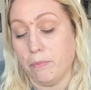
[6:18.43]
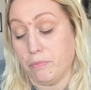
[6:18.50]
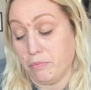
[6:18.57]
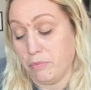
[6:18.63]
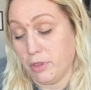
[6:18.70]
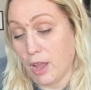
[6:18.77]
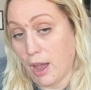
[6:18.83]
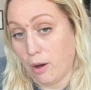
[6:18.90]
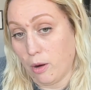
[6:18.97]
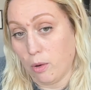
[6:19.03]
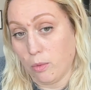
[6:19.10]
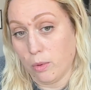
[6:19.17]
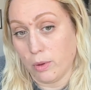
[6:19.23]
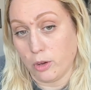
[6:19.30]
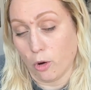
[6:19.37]

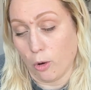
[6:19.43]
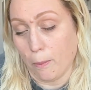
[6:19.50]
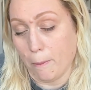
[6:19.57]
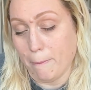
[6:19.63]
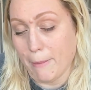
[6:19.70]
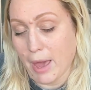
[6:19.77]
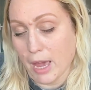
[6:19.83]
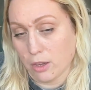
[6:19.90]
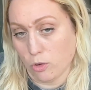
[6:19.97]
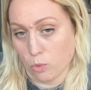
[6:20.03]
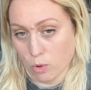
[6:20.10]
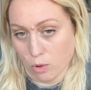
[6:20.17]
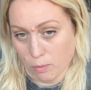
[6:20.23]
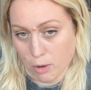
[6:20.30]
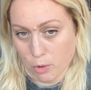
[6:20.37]
Now, your
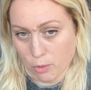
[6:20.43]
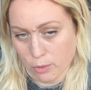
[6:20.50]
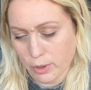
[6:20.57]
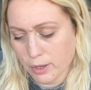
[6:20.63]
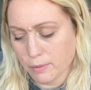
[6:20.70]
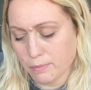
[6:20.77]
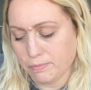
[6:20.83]
manual mode,